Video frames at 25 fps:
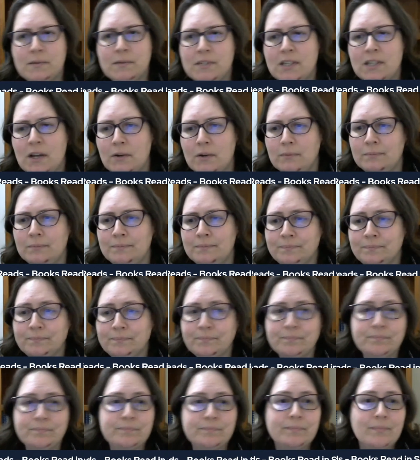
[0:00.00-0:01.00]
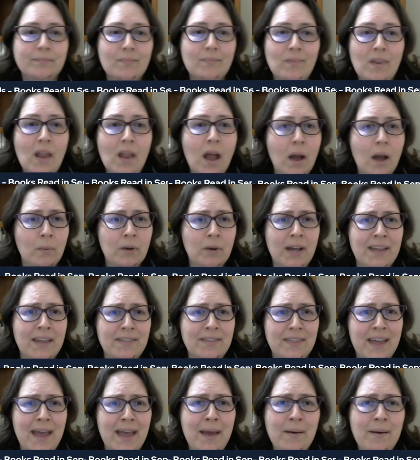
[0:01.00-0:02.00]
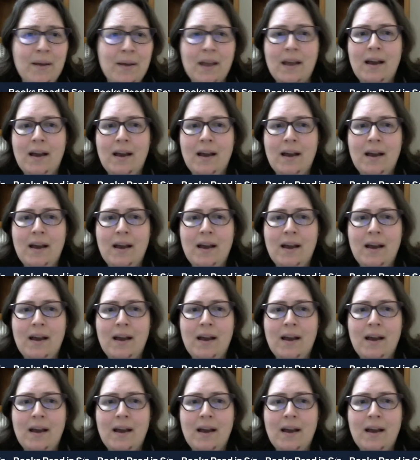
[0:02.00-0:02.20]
So I will end there.